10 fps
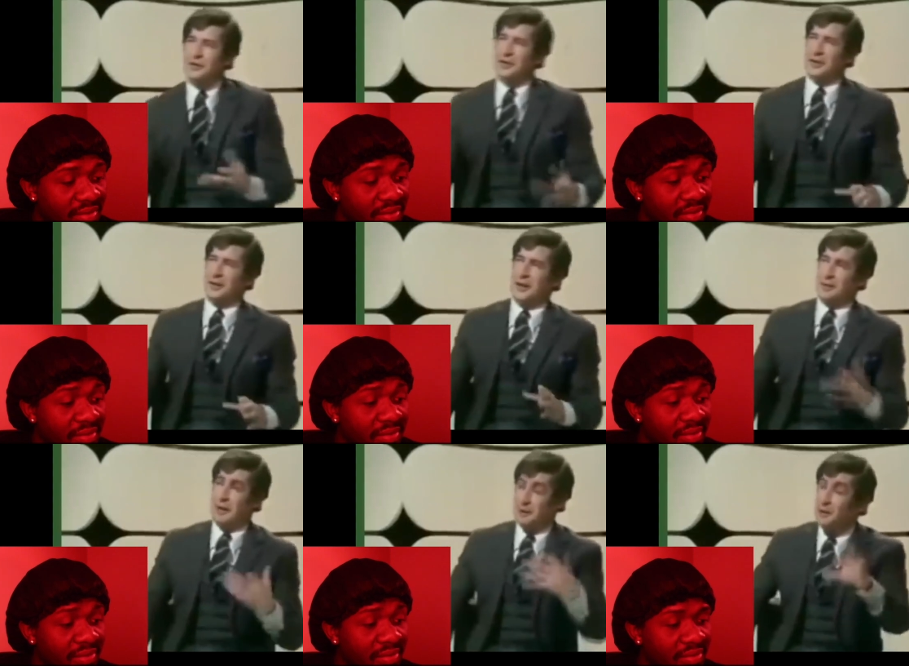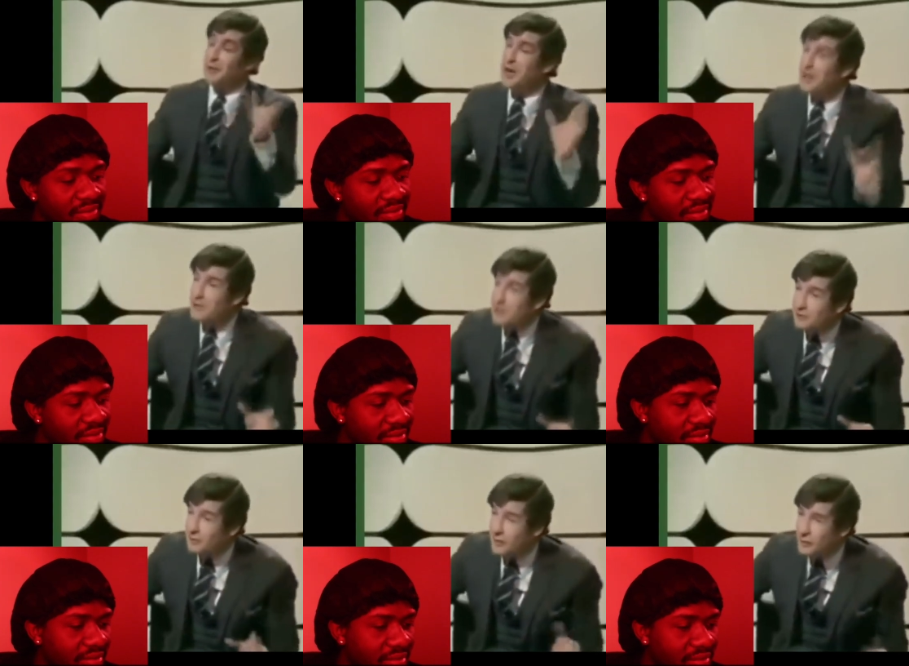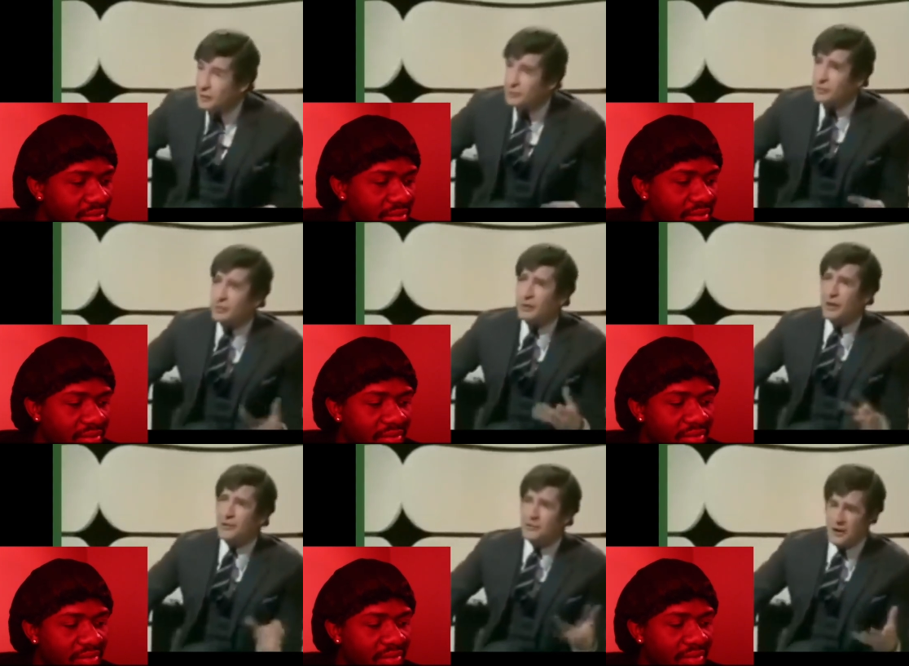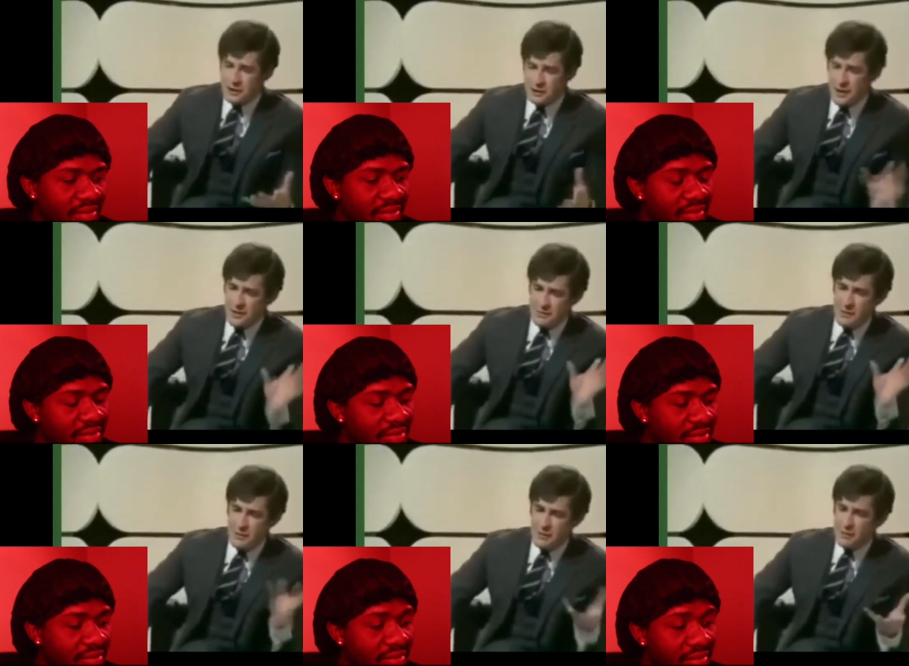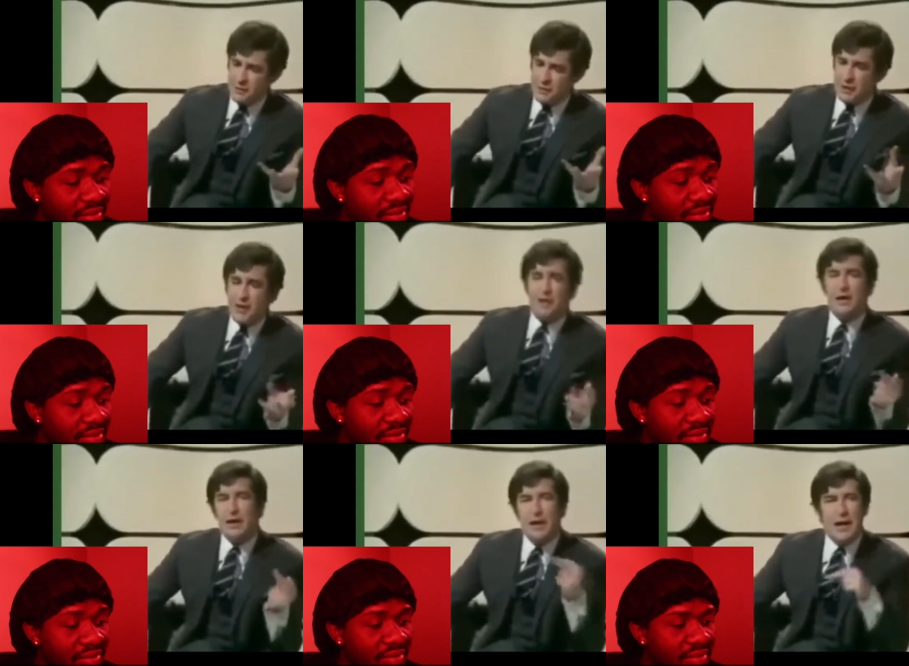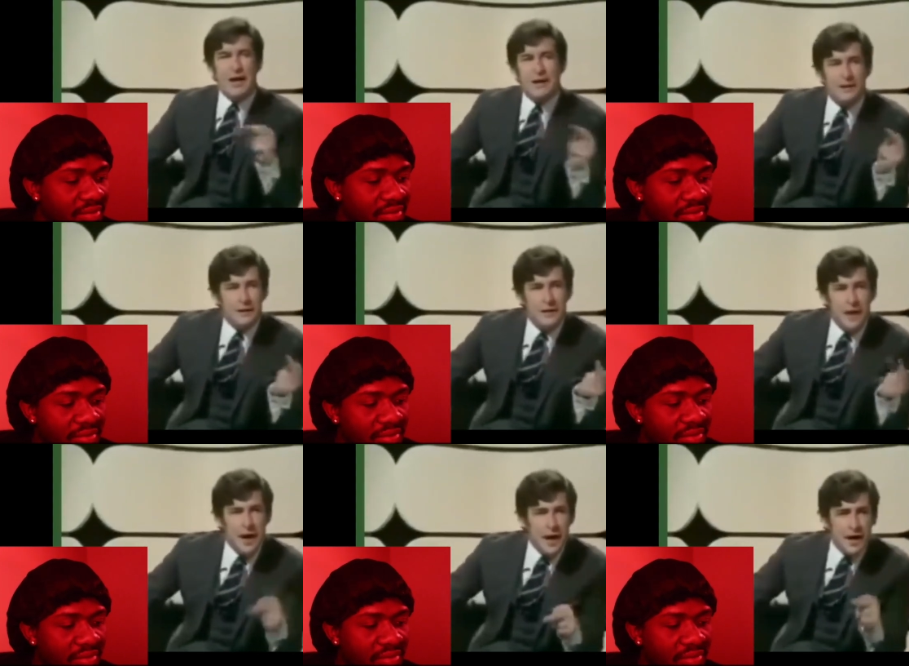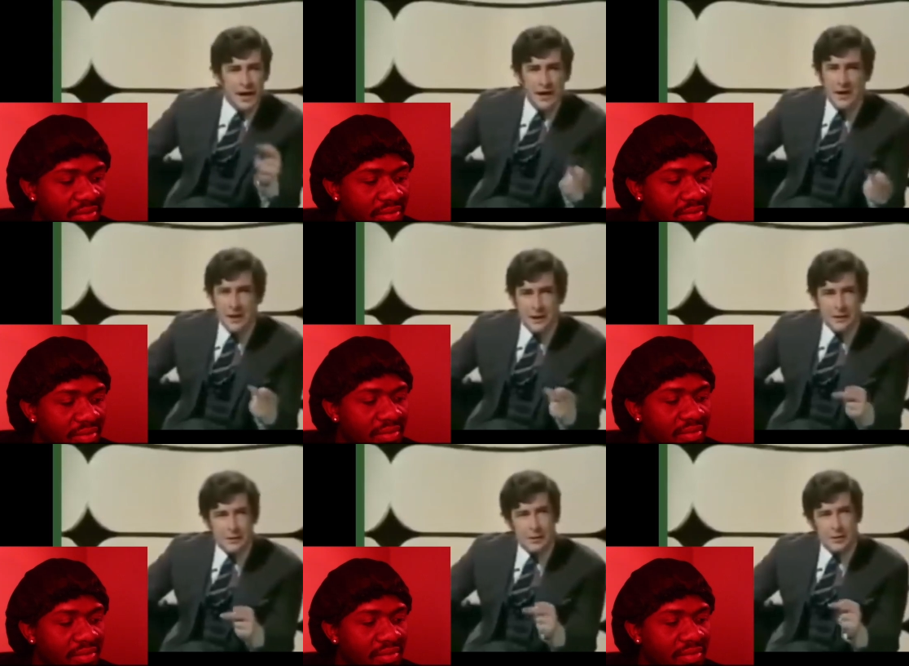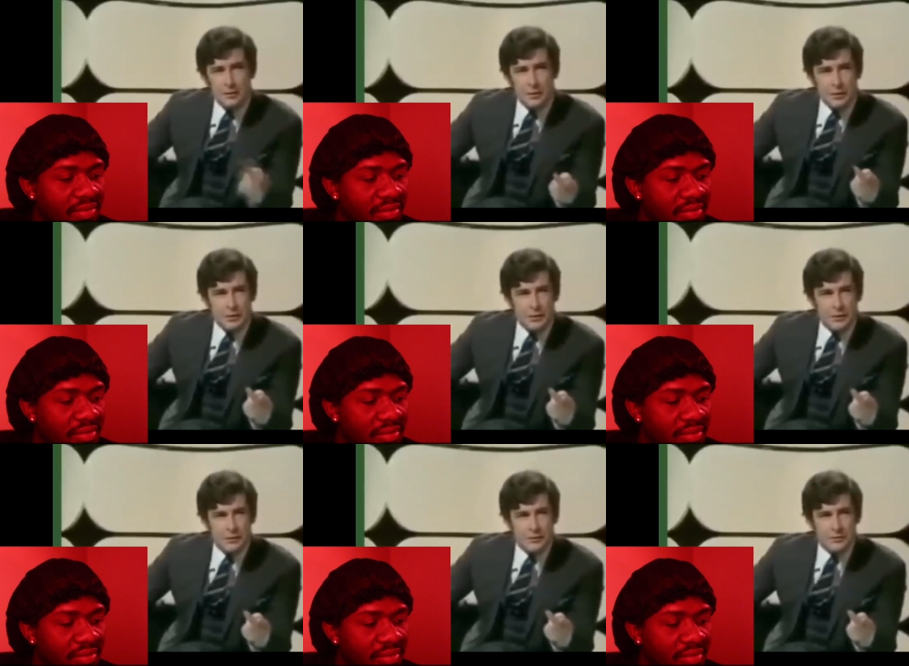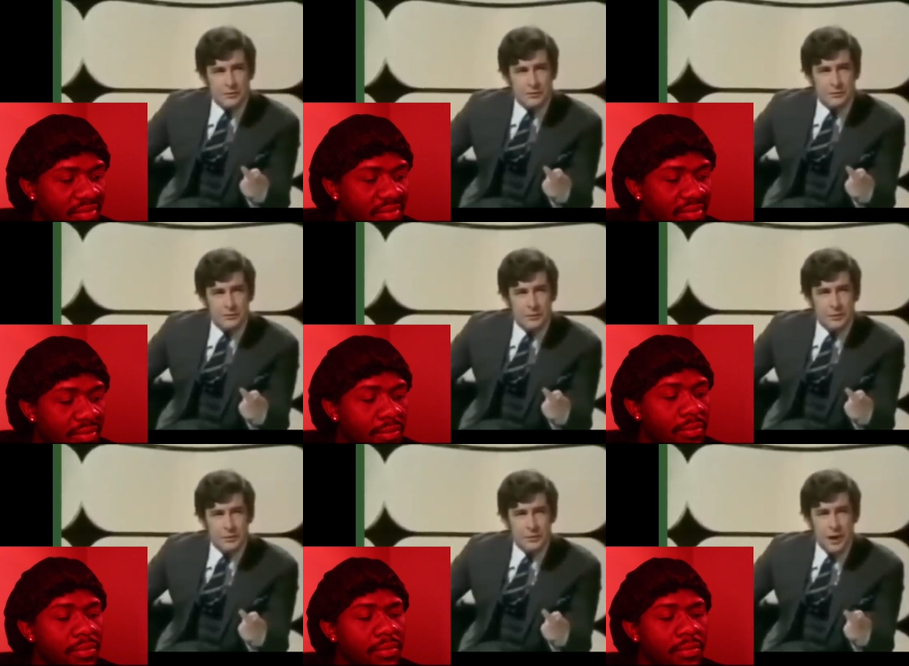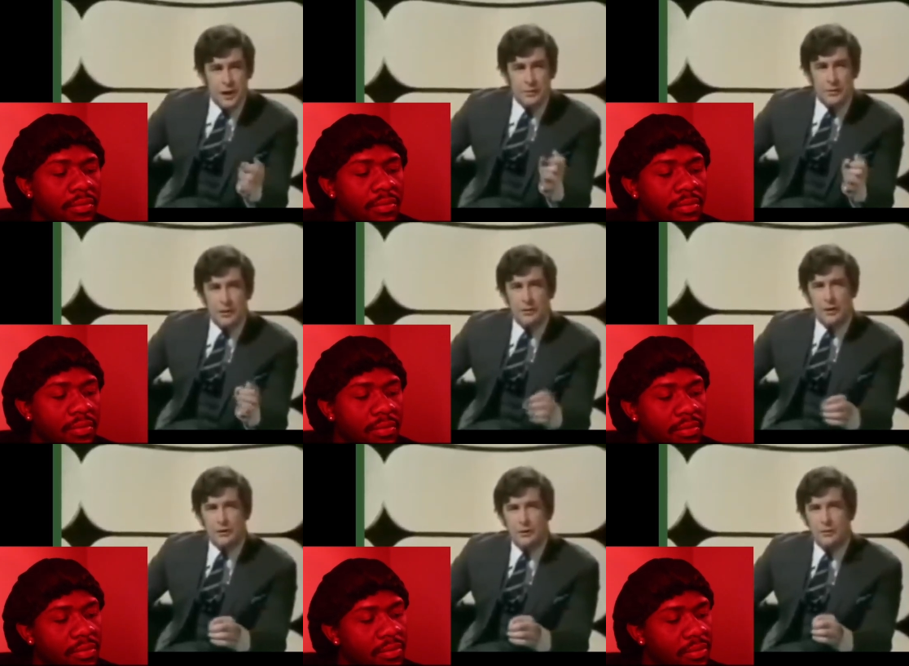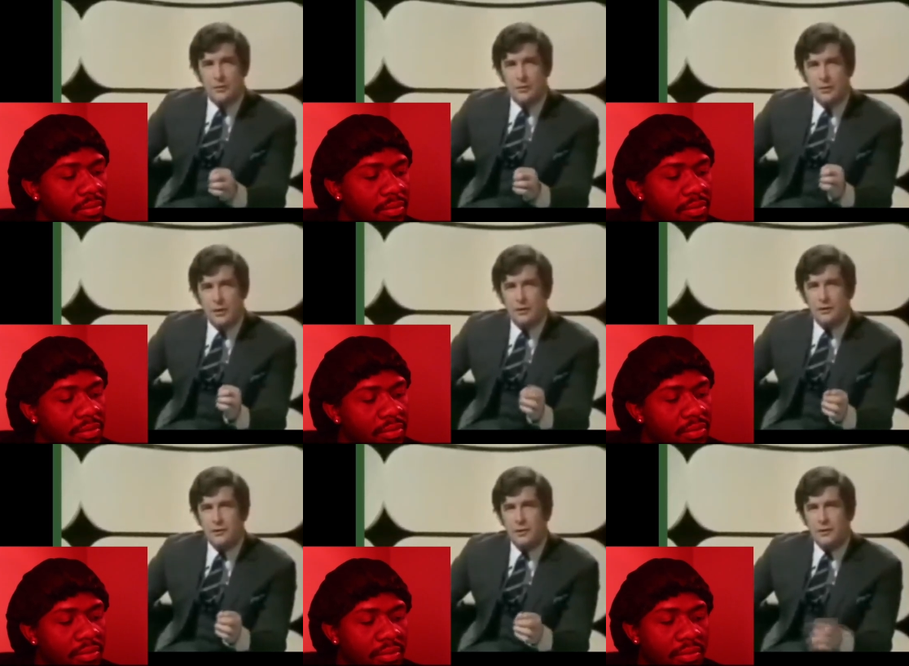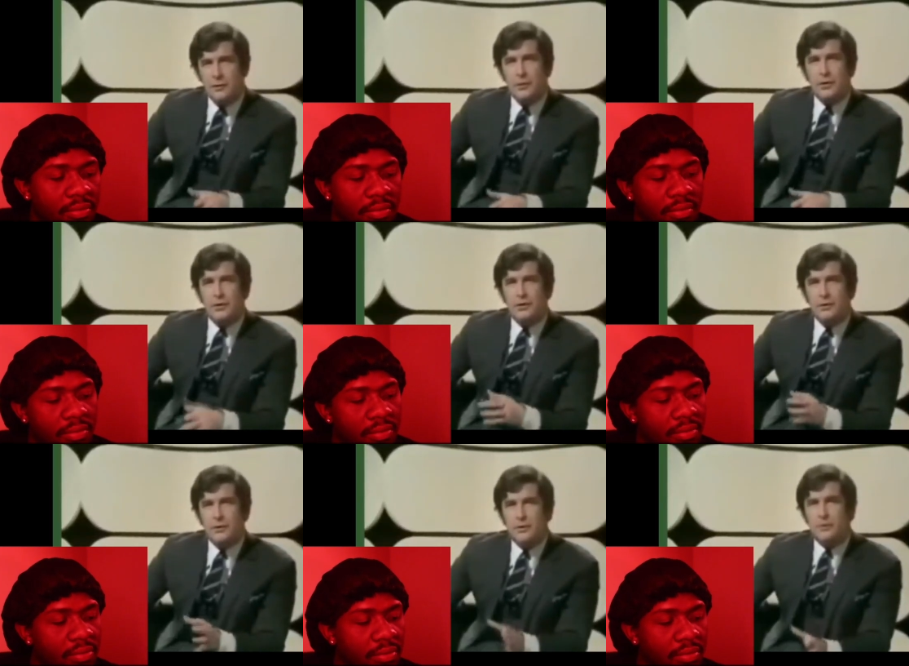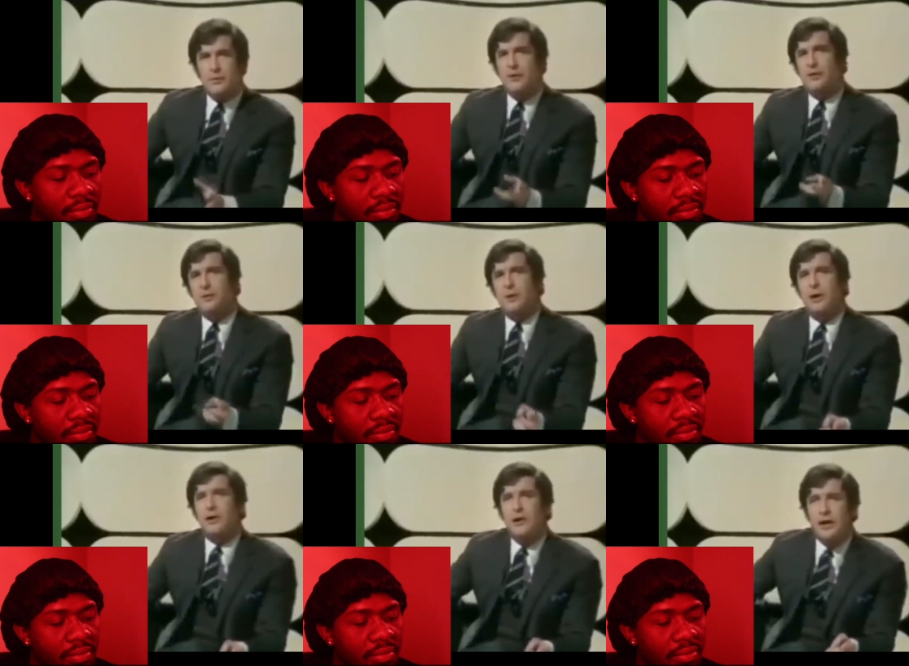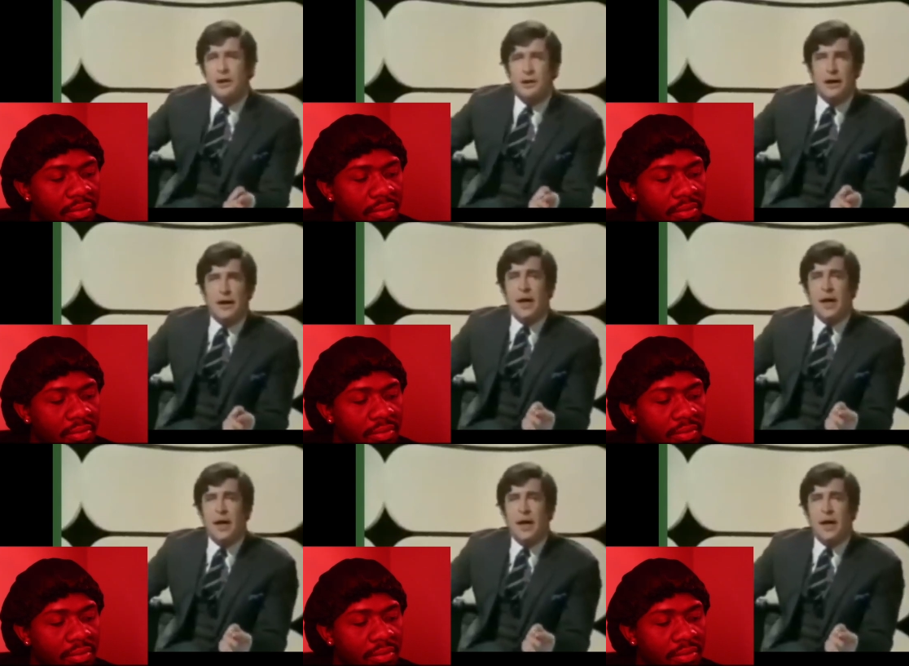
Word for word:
Speaker 1: I, I, know the Irish have a funny way of talking, but the Australians have also a funny. They add IE onto a lot of words. Mm. I was there around Christmas and I said to a fellow, I said, what are you going to do on Christmas? He said, well, I think I'll get up